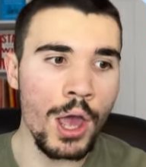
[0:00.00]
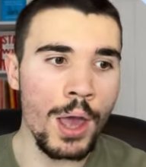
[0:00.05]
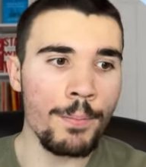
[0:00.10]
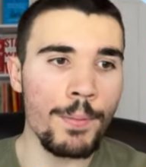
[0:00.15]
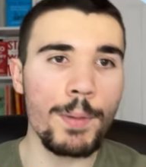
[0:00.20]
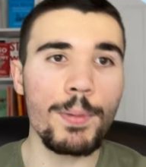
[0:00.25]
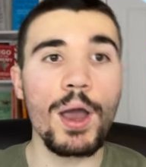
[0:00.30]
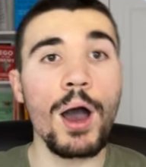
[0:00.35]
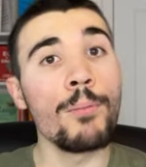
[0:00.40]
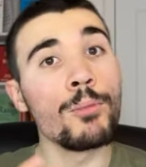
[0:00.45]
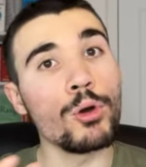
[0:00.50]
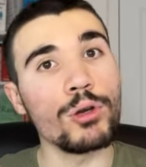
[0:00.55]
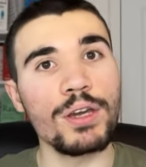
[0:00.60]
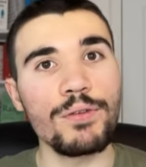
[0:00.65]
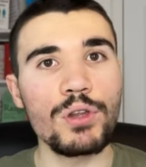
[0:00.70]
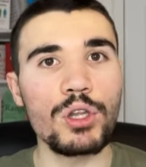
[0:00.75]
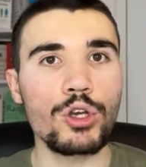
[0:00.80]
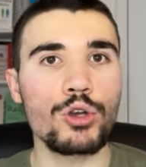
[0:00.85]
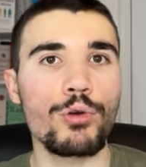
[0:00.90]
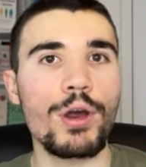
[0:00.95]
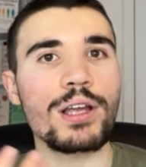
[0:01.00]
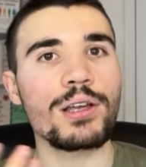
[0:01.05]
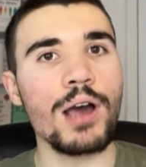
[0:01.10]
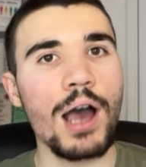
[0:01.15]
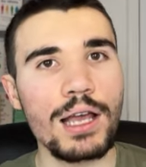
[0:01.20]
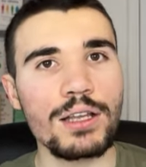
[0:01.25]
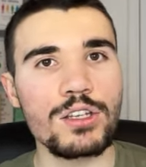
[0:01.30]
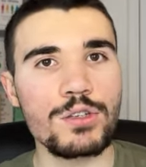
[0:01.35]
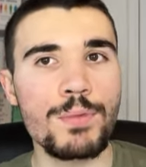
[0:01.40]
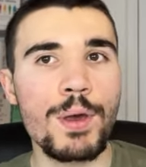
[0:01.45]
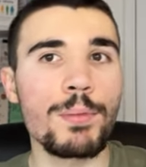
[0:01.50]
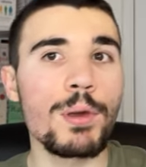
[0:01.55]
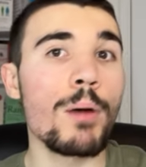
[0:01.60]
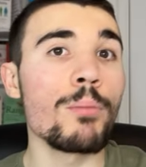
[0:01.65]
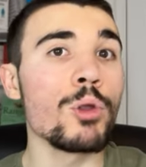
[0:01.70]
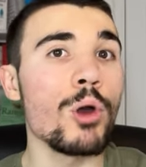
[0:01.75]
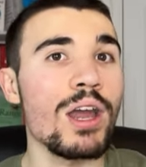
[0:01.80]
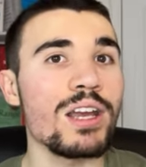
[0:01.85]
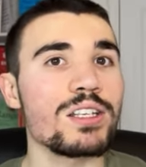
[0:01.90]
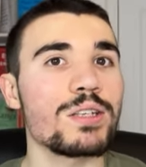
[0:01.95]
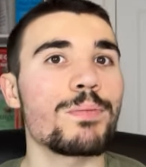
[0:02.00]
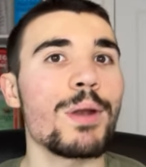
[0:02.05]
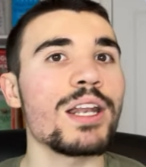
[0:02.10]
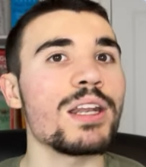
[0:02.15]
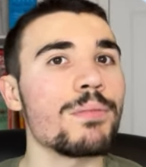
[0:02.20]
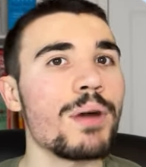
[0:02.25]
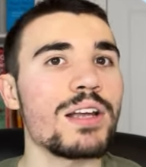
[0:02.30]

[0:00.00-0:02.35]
Maybe I'm not giving the correct guidance. Maybe I'm not explaining